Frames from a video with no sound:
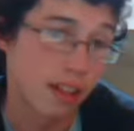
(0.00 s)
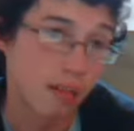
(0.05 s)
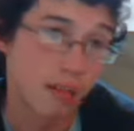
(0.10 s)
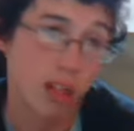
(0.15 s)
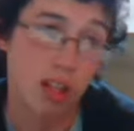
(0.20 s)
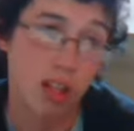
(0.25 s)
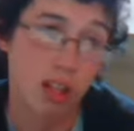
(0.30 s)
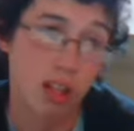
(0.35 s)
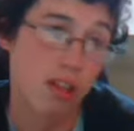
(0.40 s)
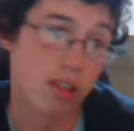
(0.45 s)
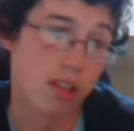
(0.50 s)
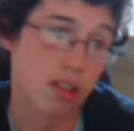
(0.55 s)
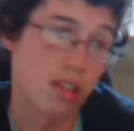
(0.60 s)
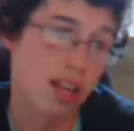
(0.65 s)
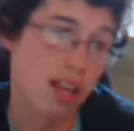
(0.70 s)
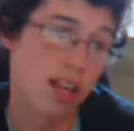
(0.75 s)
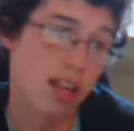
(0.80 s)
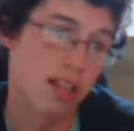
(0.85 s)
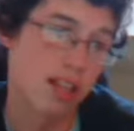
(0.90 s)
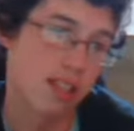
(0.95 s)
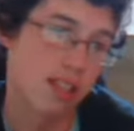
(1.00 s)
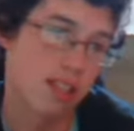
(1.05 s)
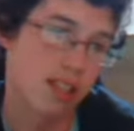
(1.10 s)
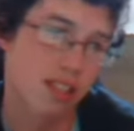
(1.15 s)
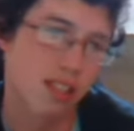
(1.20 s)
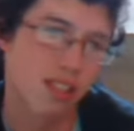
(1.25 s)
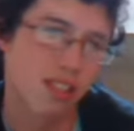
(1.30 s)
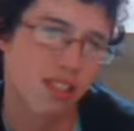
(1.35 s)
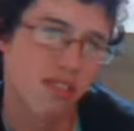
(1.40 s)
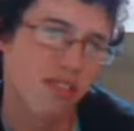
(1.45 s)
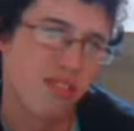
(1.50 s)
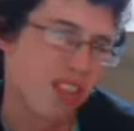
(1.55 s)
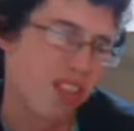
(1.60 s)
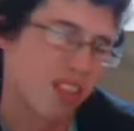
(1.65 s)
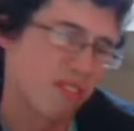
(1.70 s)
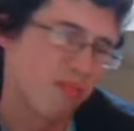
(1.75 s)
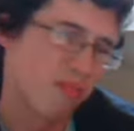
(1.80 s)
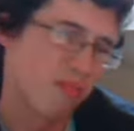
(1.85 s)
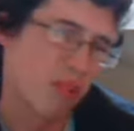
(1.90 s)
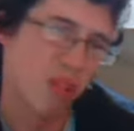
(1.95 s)
Because that's a
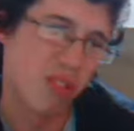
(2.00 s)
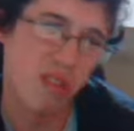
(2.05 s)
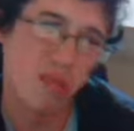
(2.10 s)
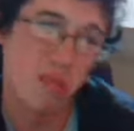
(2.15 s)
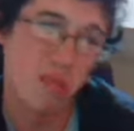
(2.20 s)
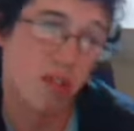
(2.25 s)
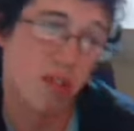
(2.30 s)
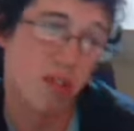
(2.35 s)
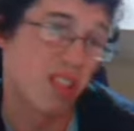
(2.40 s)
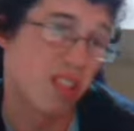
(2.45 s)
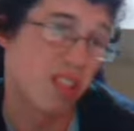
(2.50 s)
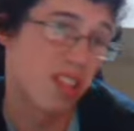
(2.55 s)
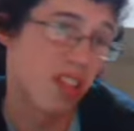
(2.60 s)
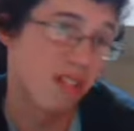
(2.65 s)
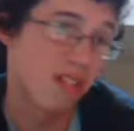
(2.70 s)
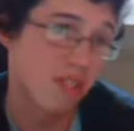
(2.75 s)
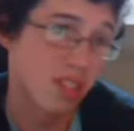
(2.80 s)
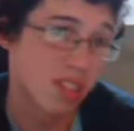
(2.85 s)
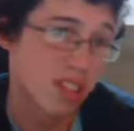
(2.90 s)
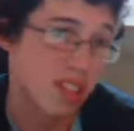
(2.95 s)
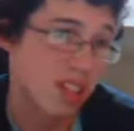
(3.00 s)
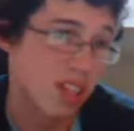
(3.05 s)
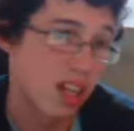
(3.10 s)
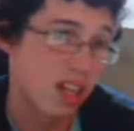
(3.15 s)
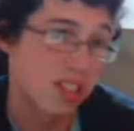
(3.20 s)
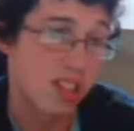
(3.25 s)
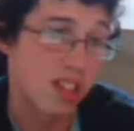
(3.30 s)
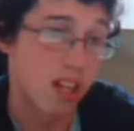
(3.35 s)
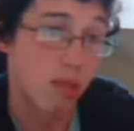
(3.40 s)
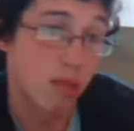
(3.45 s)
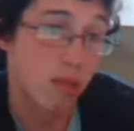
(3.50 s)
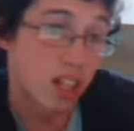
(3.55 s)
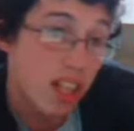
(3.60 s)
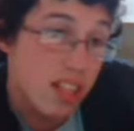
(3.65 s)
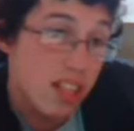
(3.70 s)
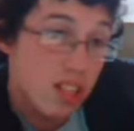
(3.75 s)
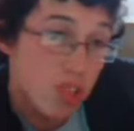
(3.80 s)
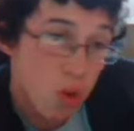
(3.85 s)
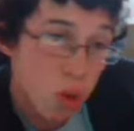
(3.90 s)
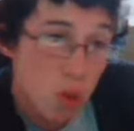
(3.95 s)
thing most movies have these days. They
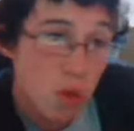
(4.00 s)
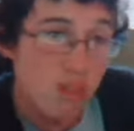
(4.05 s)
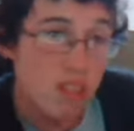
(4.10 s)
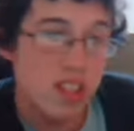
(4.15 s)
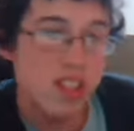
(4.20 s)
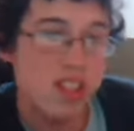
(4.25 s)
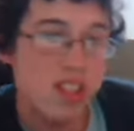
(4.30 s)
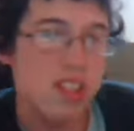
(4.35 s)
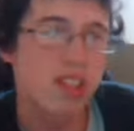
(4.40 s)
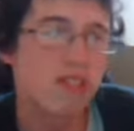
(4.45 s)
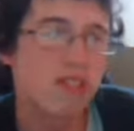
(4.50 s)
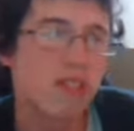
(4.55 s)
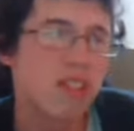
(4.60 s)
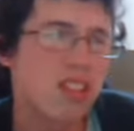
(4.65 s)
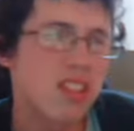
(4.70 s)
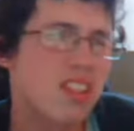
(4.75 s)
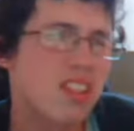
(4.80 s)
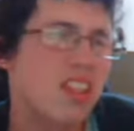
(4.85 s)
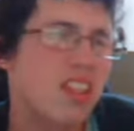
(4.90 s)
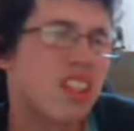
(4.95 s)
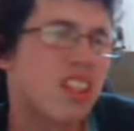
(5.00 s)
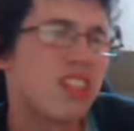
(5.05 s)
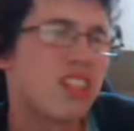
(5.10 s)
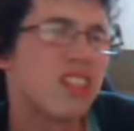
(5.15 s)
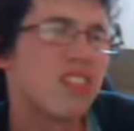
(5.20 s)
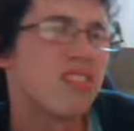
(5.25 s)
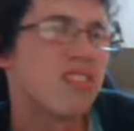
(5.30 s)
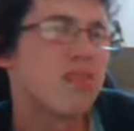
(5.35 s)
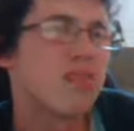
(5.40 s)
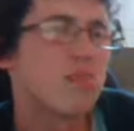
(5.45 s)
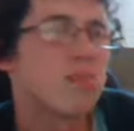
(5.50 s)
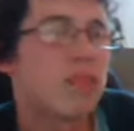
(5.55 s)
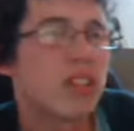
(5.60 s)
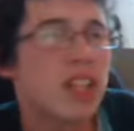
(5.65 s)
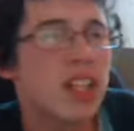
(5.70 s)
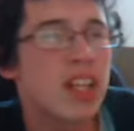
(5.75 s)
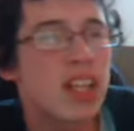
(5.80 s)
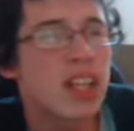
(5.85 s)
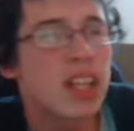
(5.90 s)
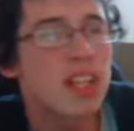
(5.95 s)
release all this stuff, and it's like, oh,
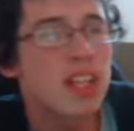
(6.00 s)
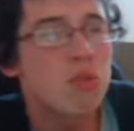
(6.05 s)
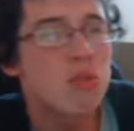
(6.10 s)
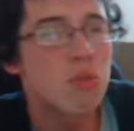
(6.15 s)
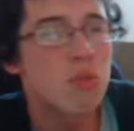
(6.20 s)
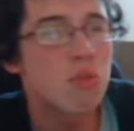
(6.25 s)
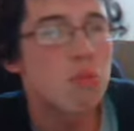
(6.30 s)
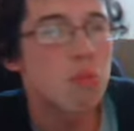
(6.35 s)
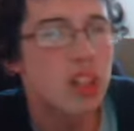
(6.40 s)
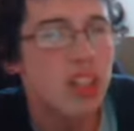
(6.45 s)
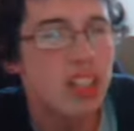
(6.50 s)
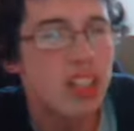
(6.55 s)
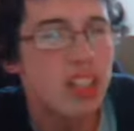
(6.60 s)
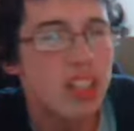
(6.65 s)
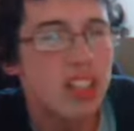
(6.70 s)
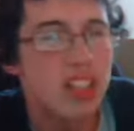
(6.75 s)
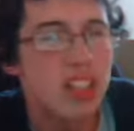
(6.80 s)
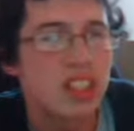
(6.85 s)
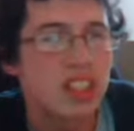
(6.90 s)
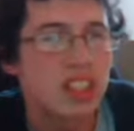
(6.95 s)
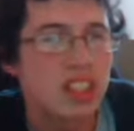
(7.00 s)
please, we want to